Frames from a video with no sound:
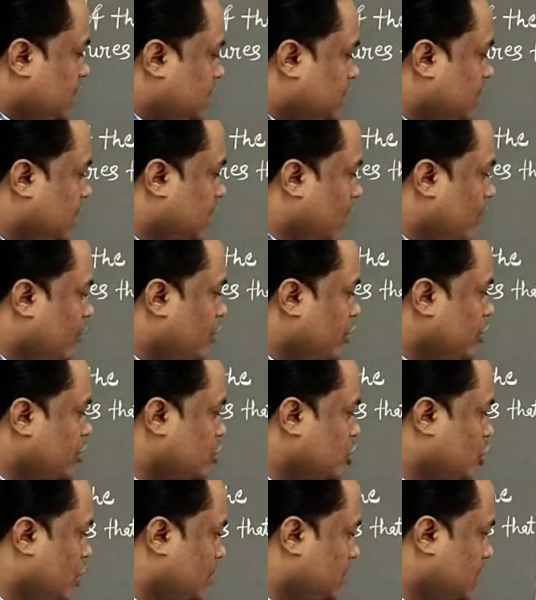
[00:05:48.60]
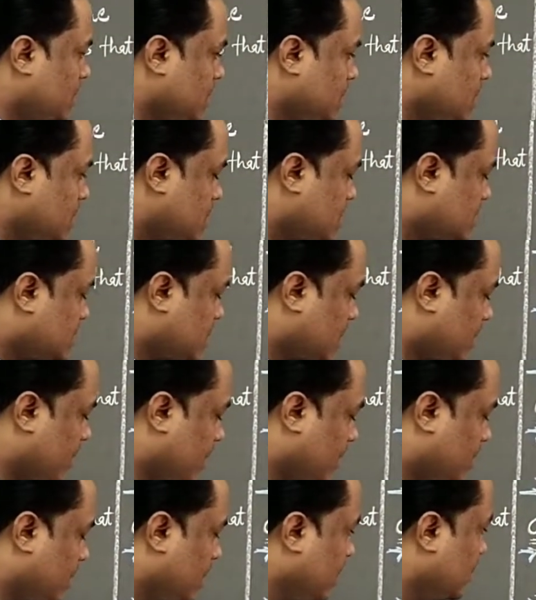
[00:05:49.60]
the composition of the
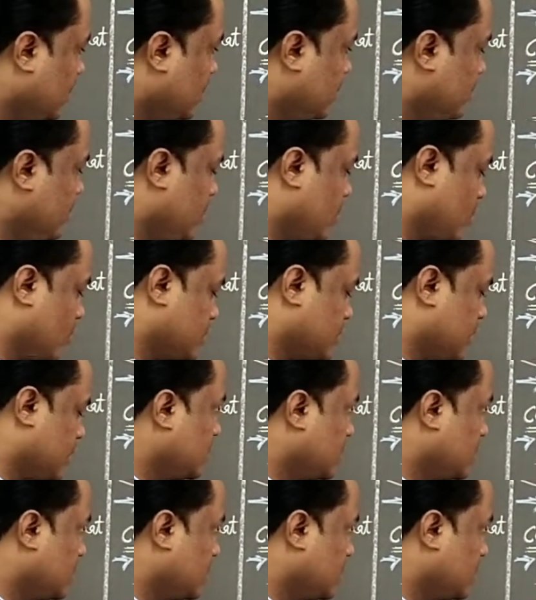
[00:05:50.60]
cervical mucosa.